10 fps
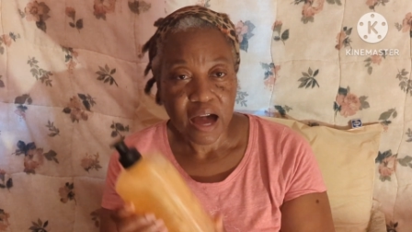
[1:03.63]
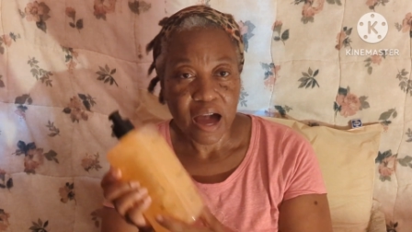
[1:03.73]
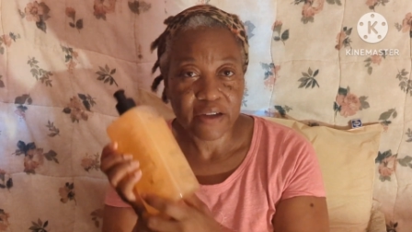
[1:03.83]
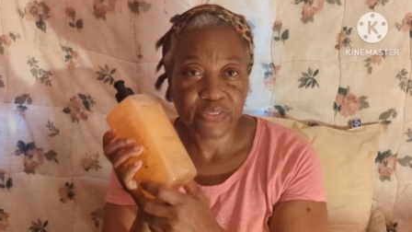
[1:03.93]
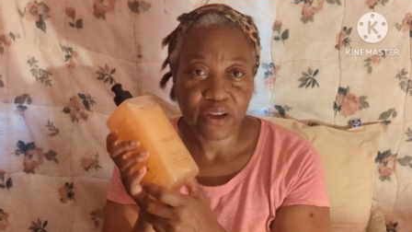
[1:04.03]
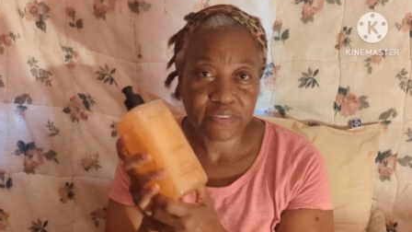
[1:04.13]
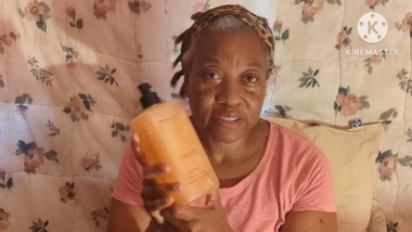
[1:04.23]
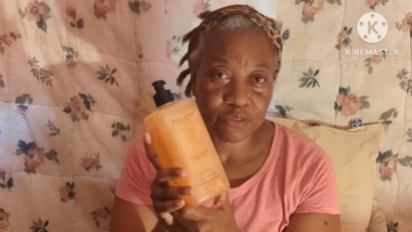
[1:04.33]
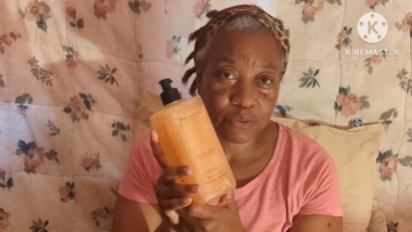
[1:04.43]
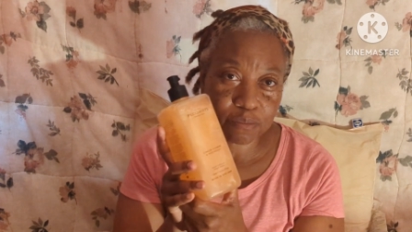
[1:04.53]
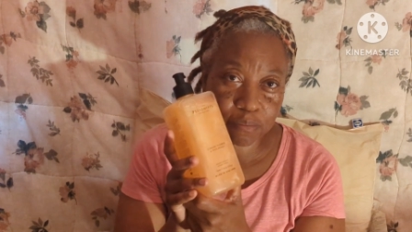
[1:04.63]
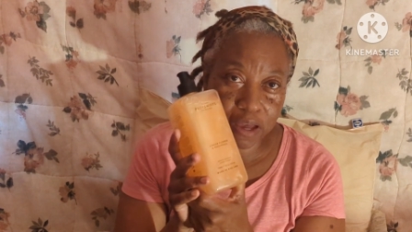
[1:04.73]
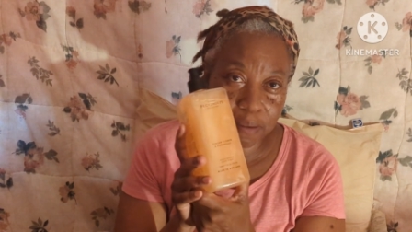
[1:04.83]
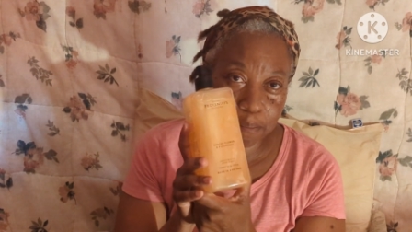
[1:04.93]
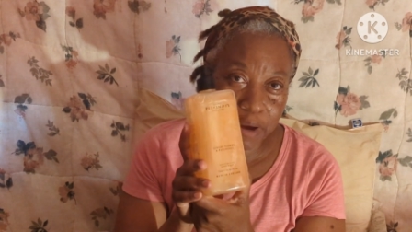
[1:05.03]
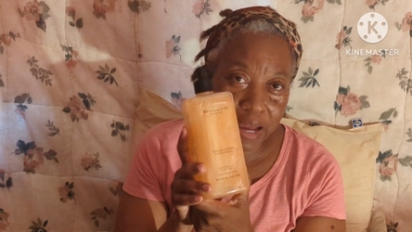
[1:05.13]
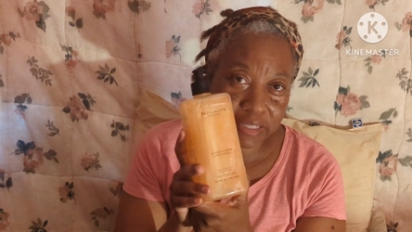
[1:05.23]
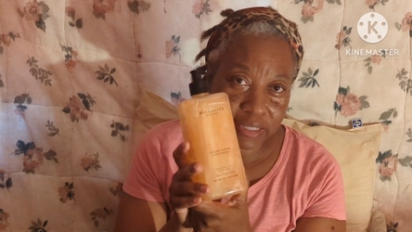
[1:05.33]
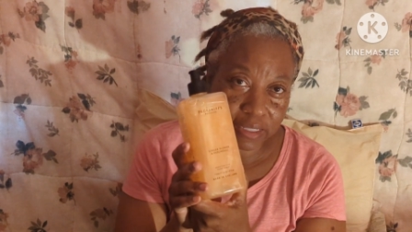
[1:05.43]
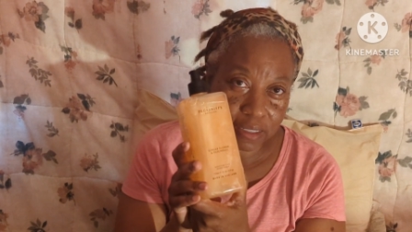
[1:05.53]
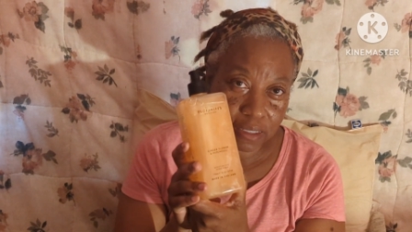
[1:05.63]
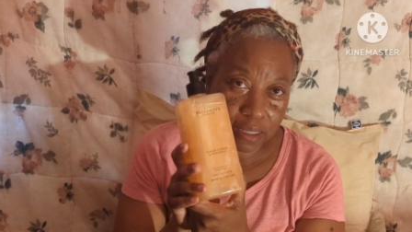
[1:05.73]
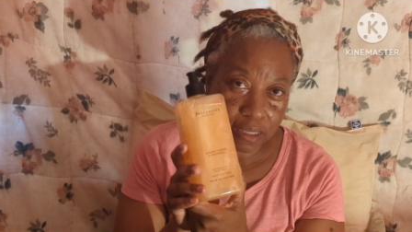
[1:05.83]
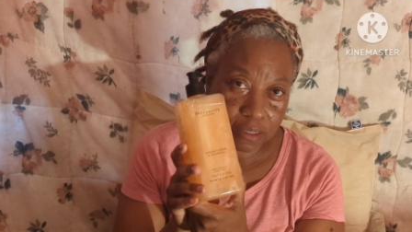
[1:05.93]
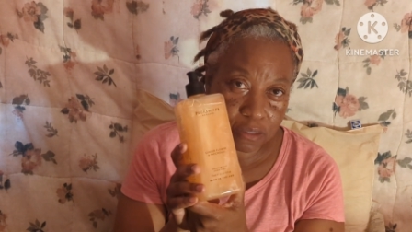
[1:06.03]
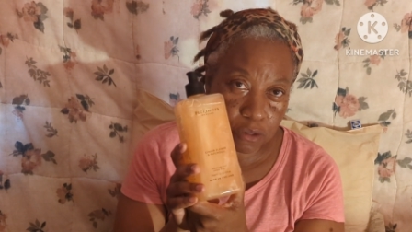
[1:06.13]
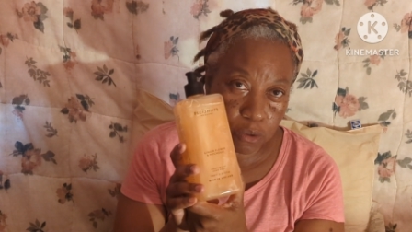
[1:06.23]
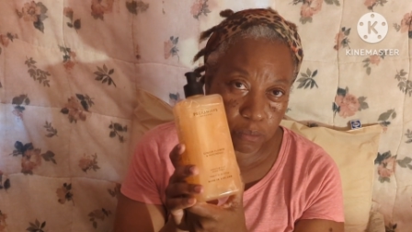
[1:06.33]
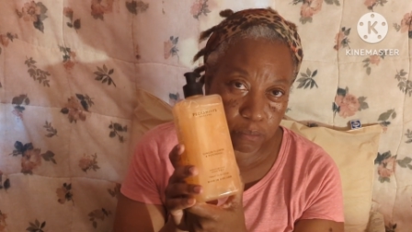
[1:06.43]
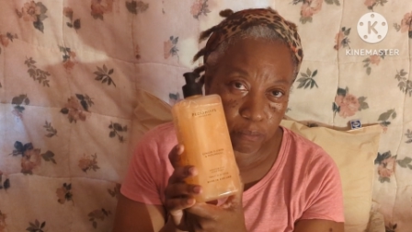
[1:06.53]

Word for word: I thought this was body soap.